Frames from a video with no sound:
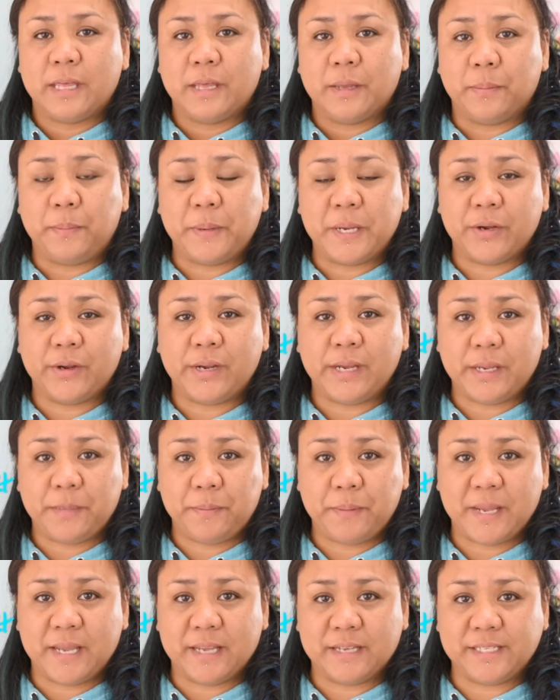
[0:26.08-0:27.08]
the period
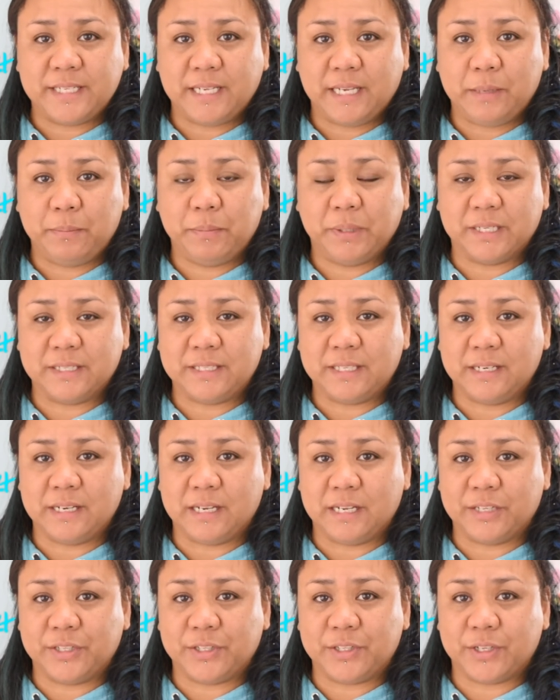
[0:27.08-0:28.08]
panty plus an
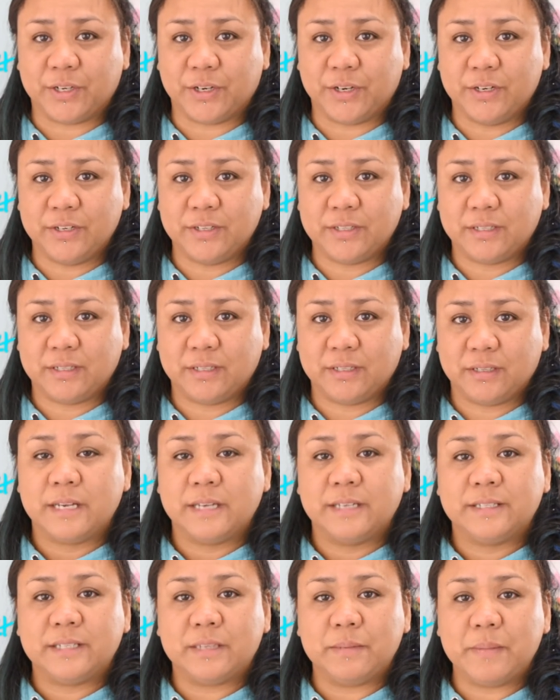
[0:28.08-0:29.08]
insert,
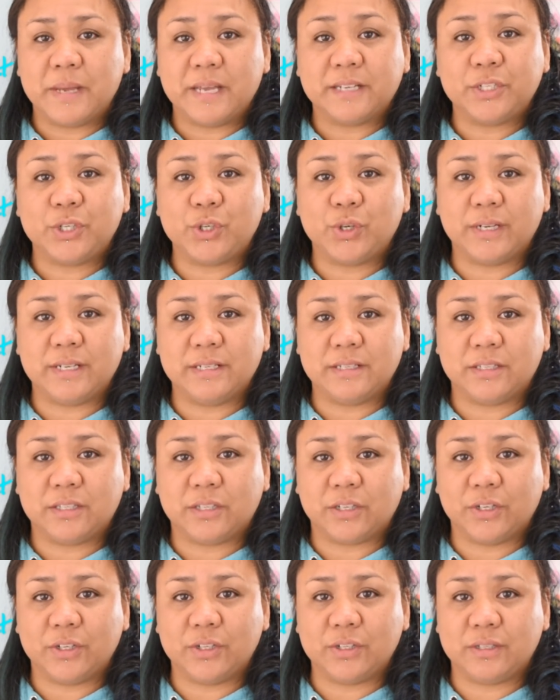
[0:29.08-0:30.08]
some extra
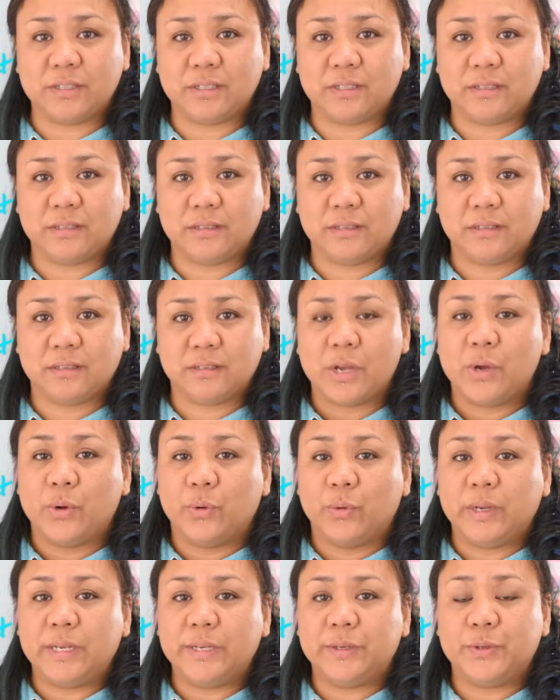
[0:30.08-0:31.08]
inserts,
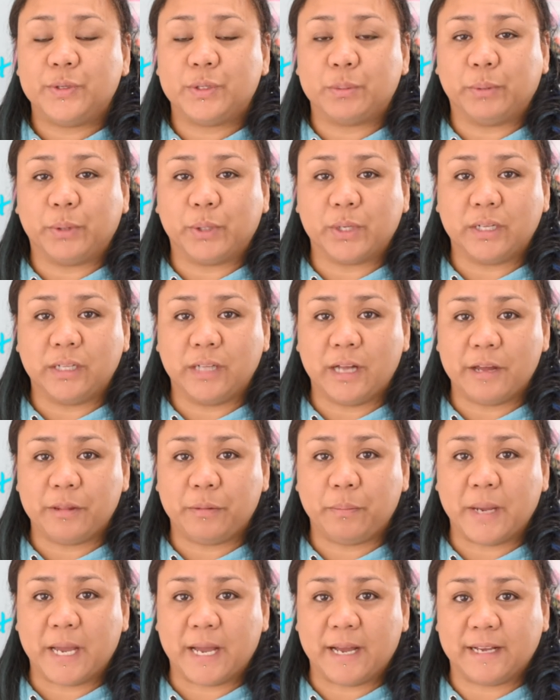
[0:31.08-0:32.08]
reusable cloth
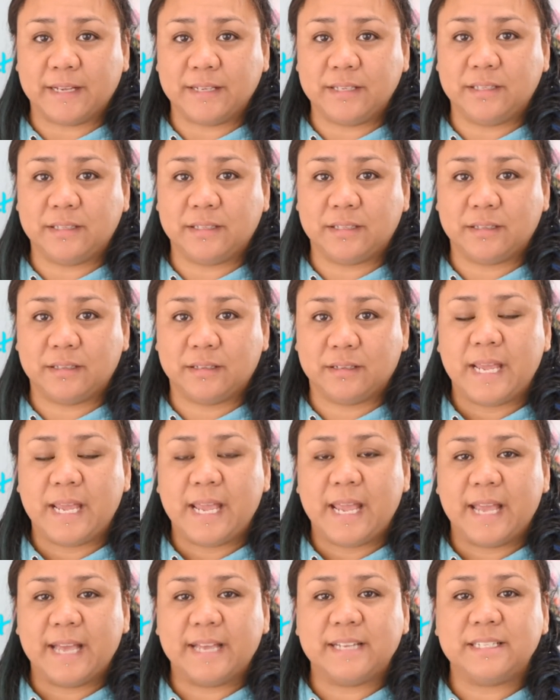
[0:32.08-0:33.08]
pads,
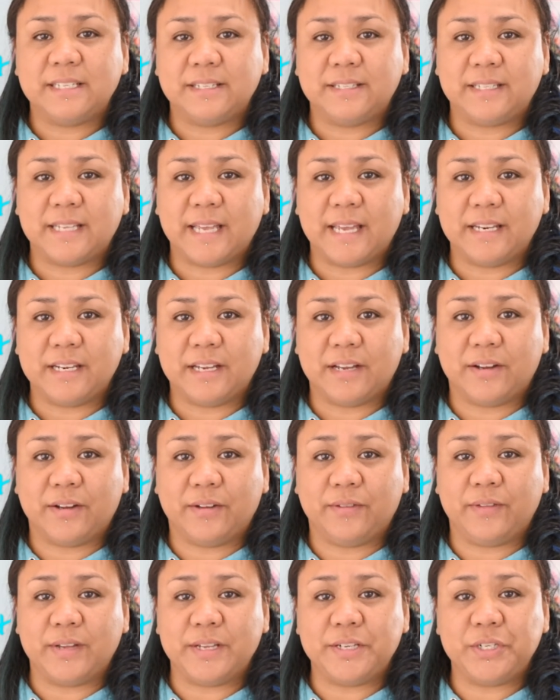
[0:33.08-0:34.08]
and a set of
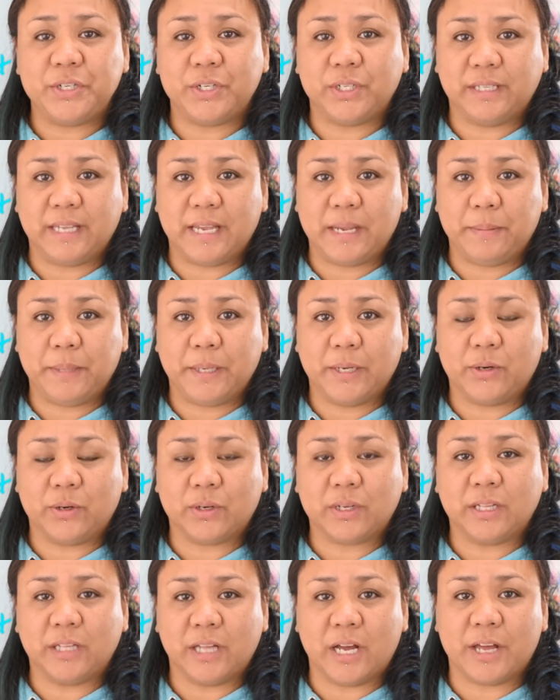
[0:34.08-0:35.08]
interlabial
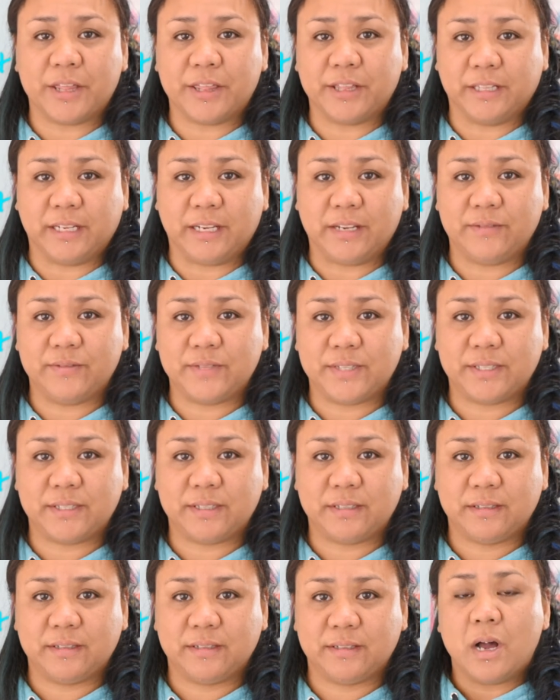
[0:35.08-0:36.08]
cloth leaves.
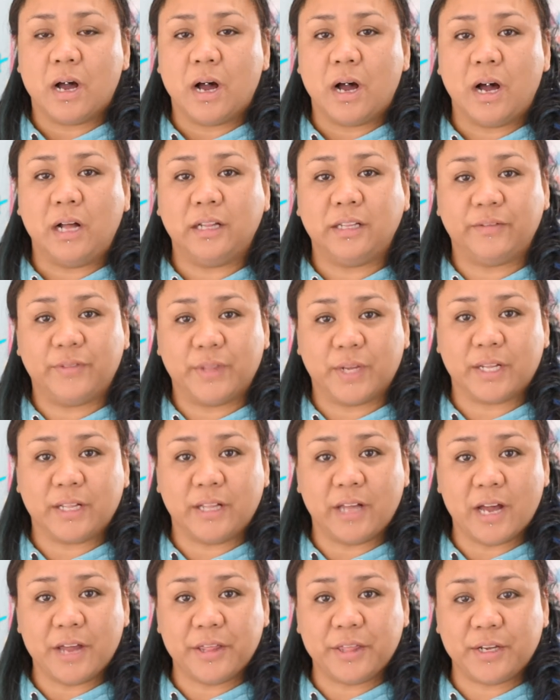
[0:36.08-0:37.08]
All of the
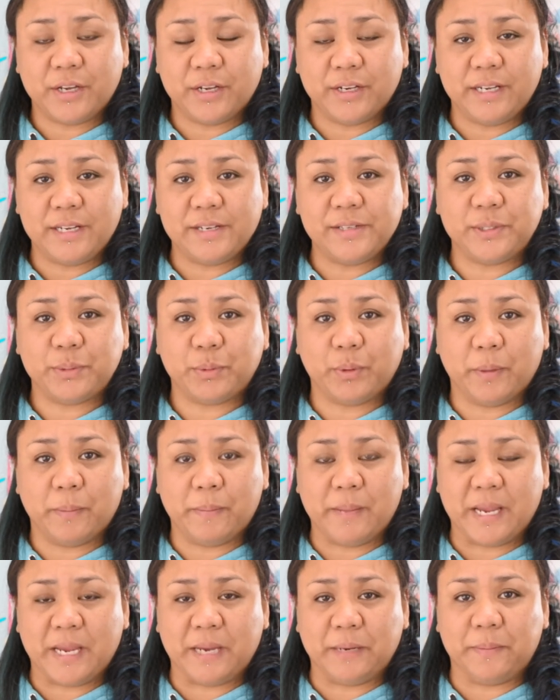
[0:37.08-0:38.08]
cloth goodies were
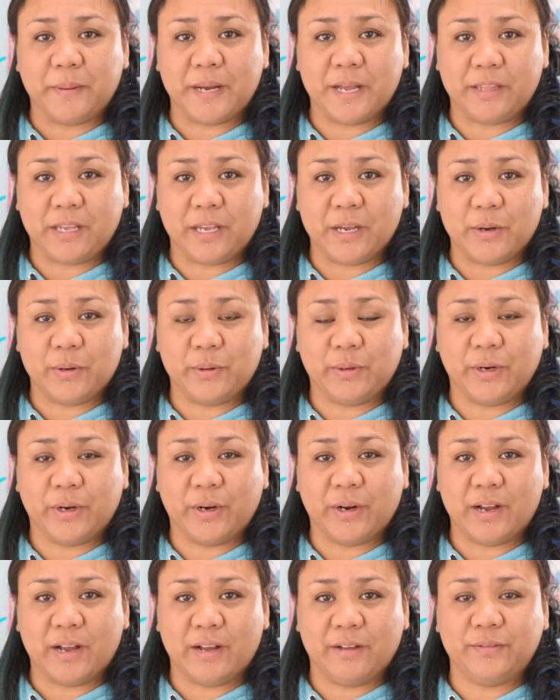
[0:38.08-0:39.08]
made by the
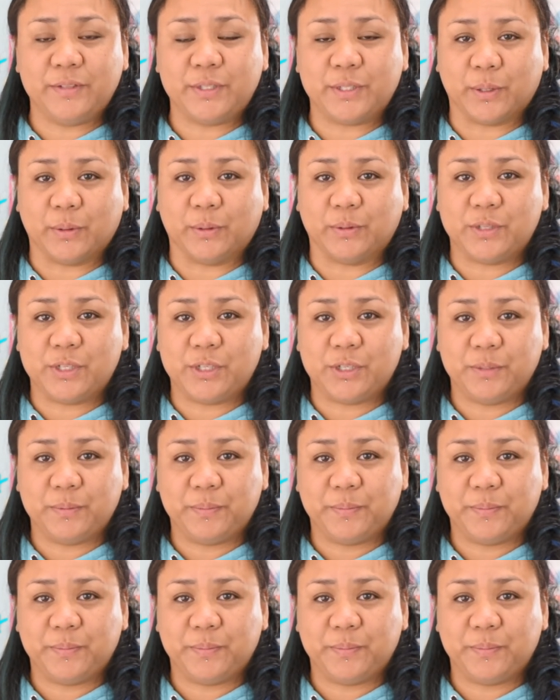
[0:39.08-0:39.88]
owner of Soch.